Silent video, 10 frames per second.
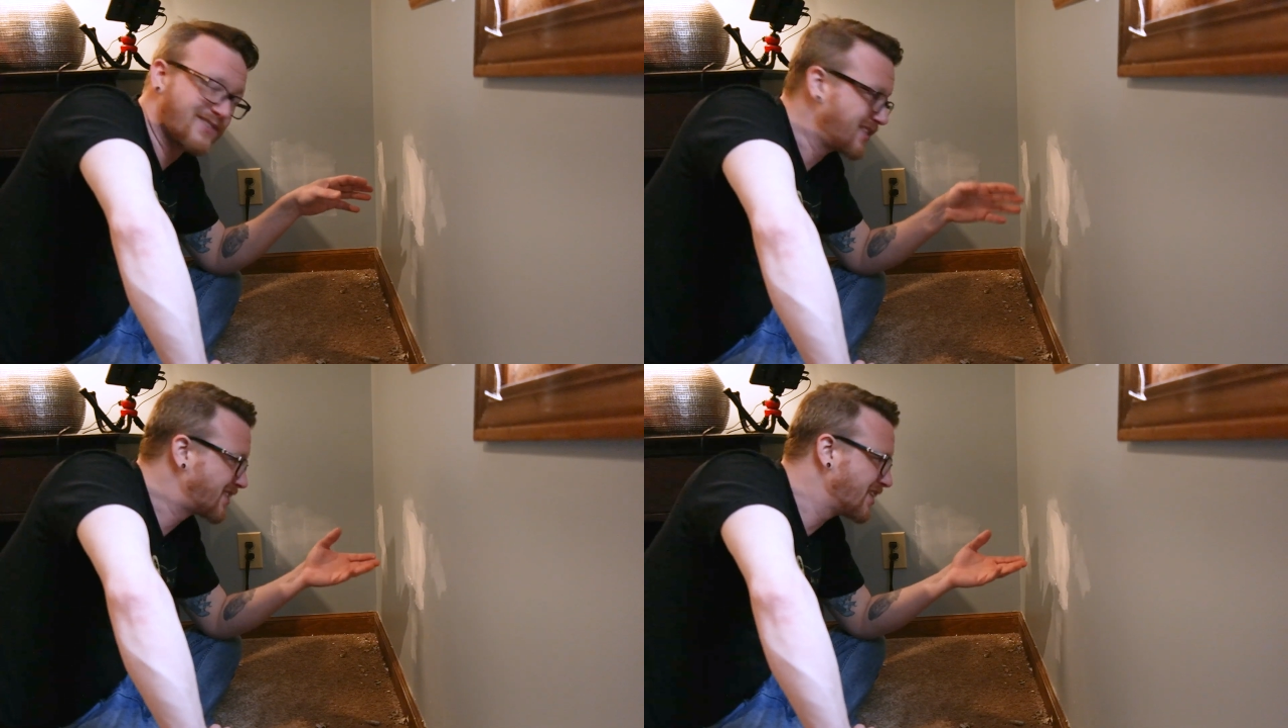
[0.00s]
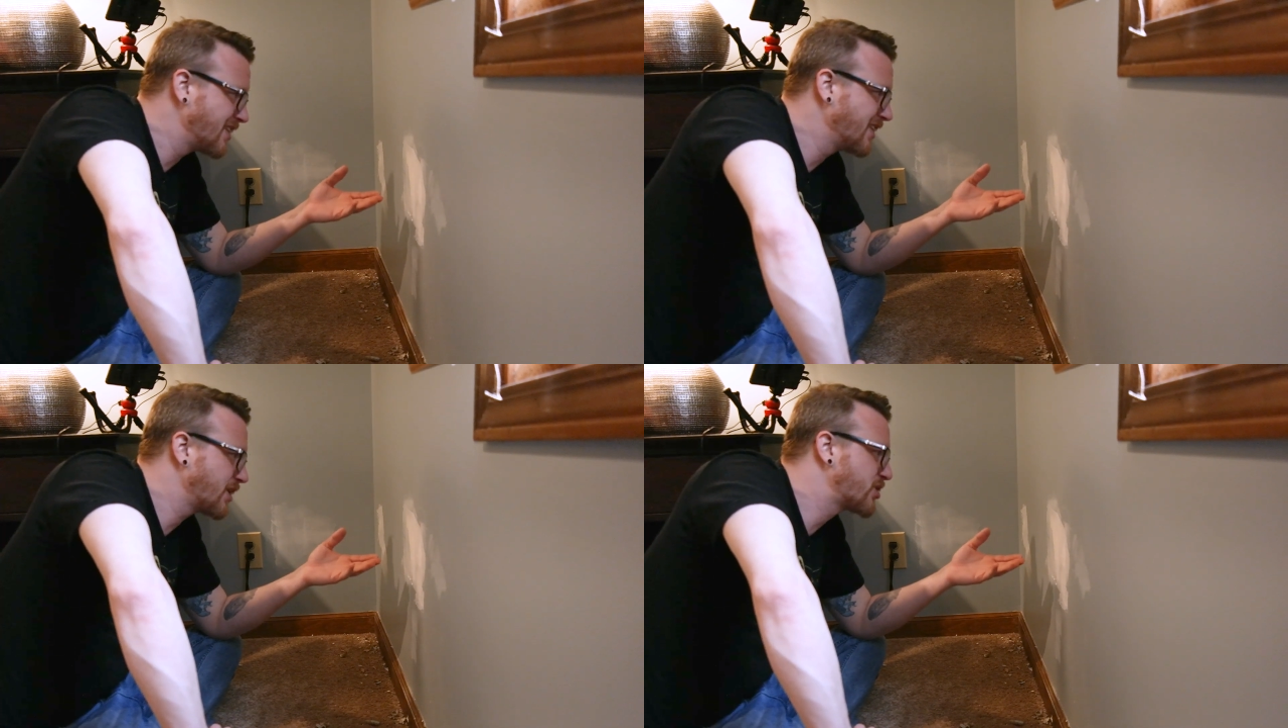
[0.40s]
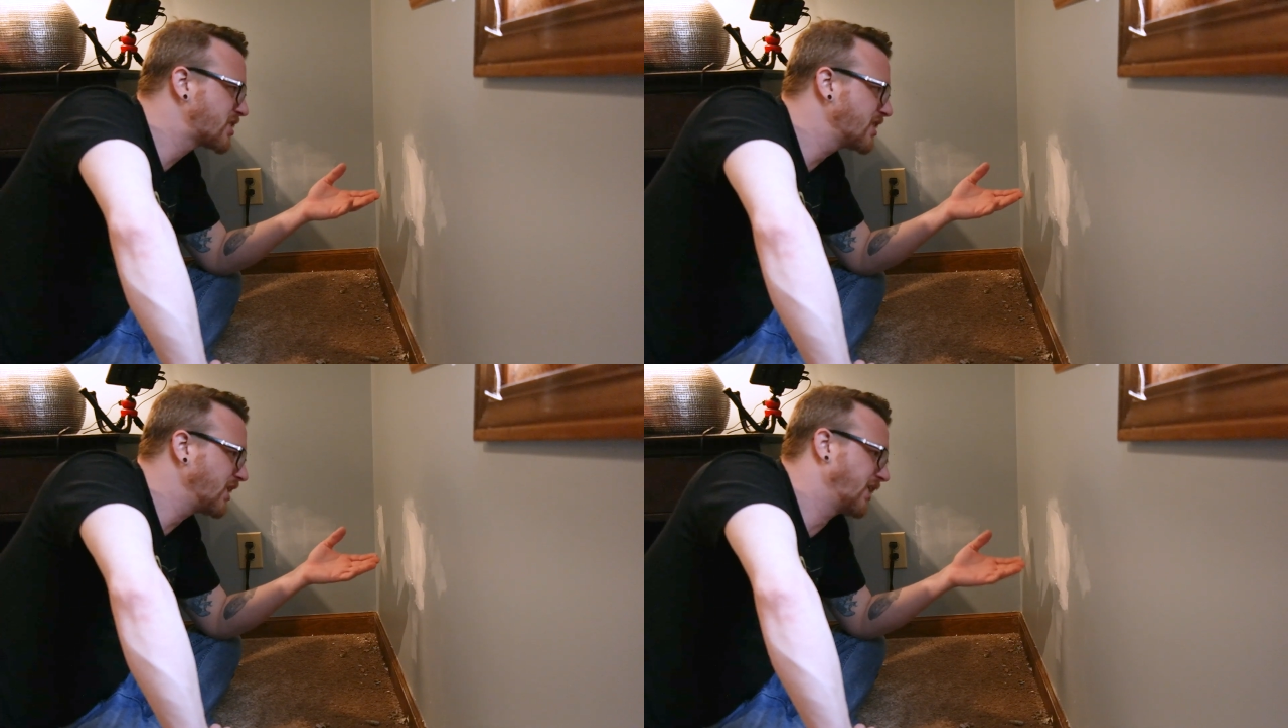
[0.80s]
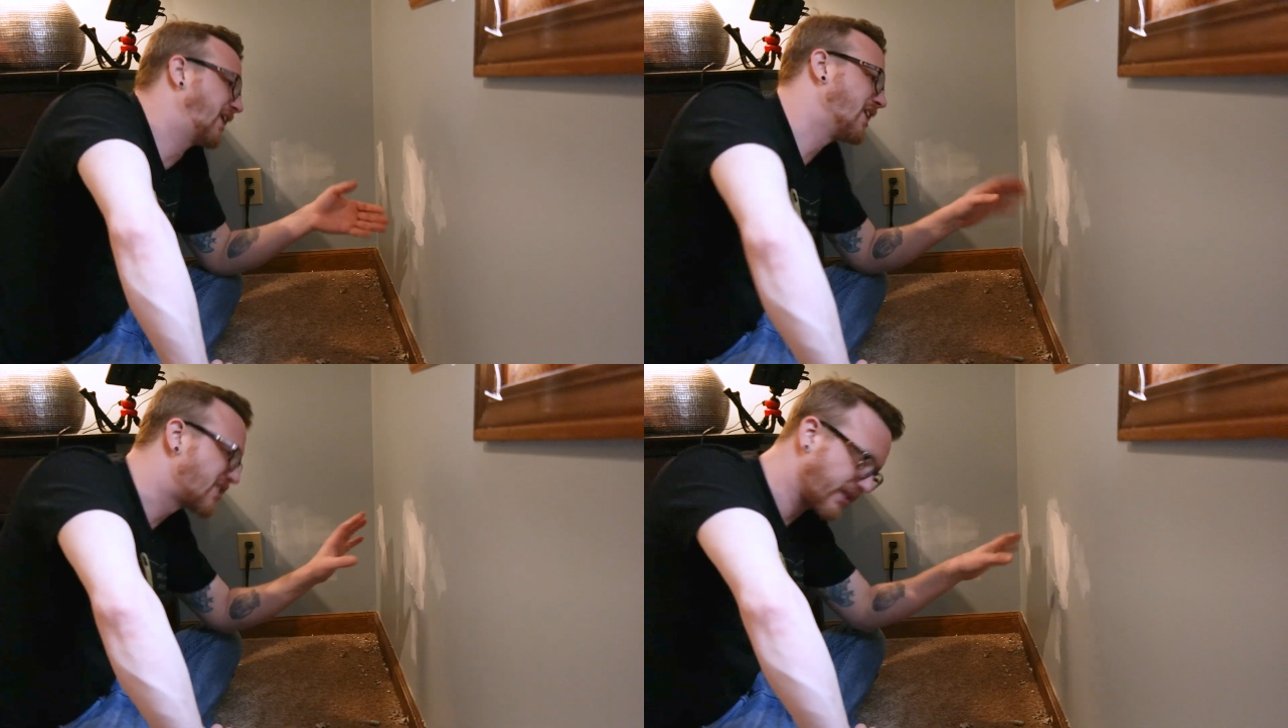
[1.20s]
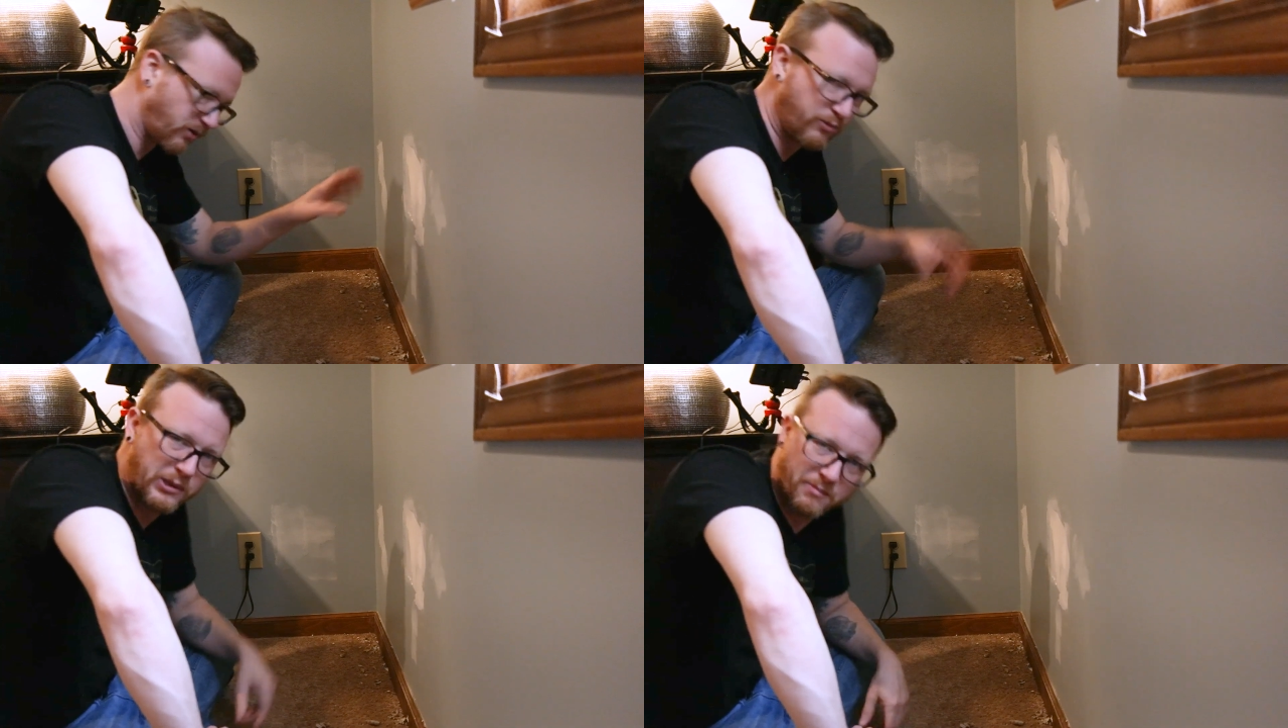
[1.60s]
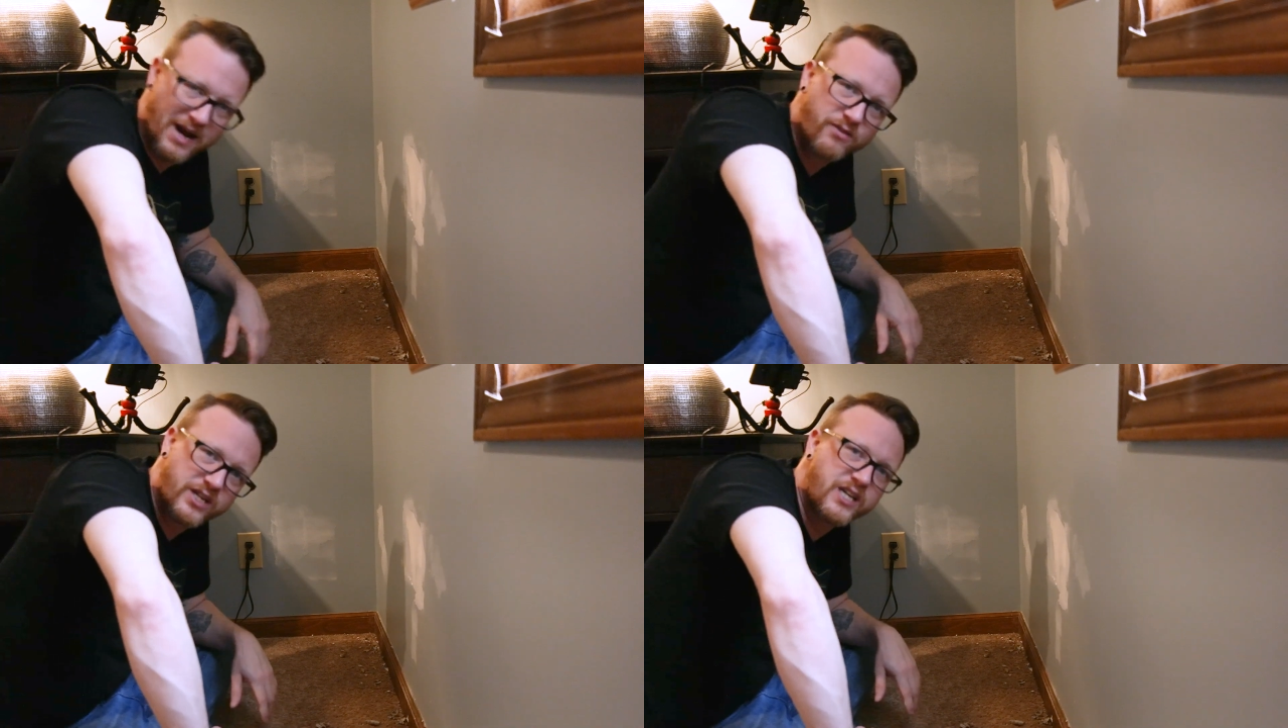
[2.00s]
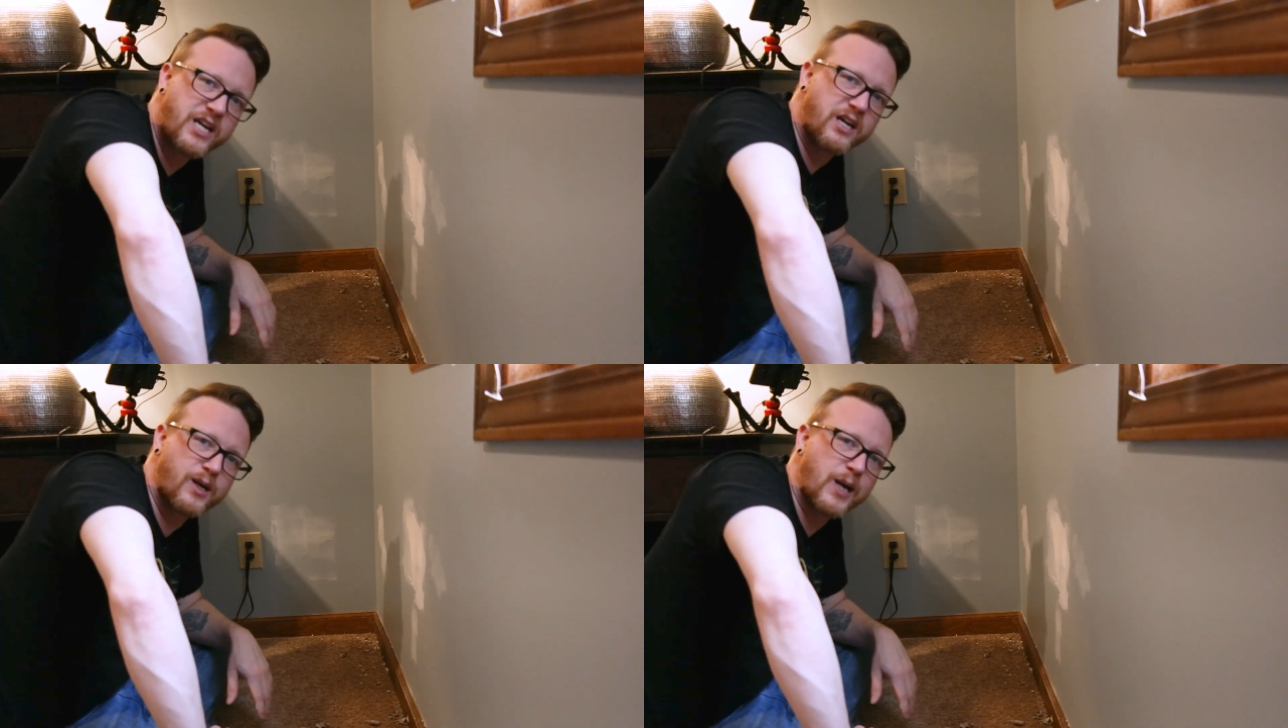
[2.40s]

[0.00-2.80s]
there's still a considerable amount in here.